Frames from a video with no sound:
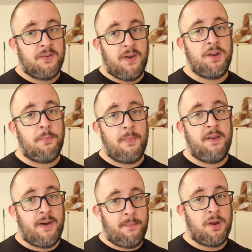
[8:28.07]

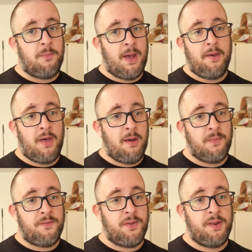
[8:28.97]
my
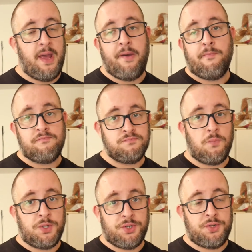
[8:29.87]
allotment for the day,
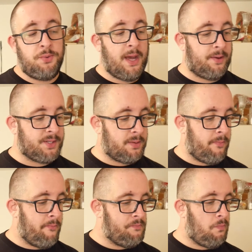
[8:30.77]
which is 2,000,
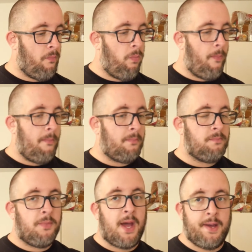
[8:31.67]

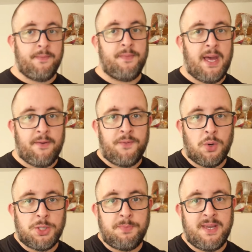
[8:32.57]
that
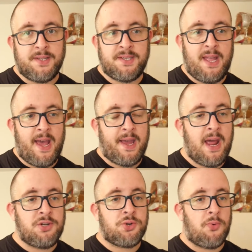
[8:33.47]
affords me a snack. And
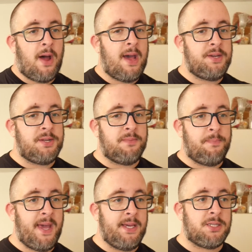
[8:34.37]
I try to
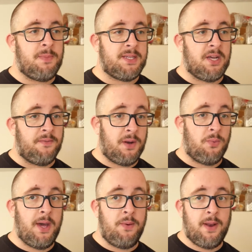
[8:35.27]
pace myself in a
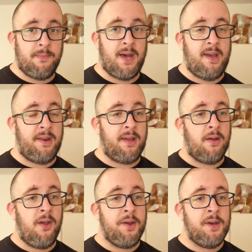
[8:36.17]
way when I'm dieting
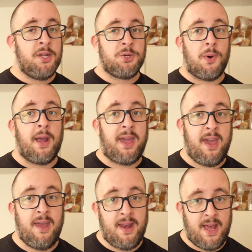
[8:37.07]
to where I
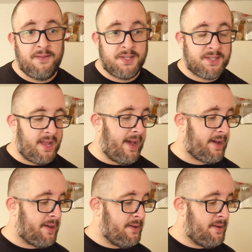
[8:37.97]
can have a snack.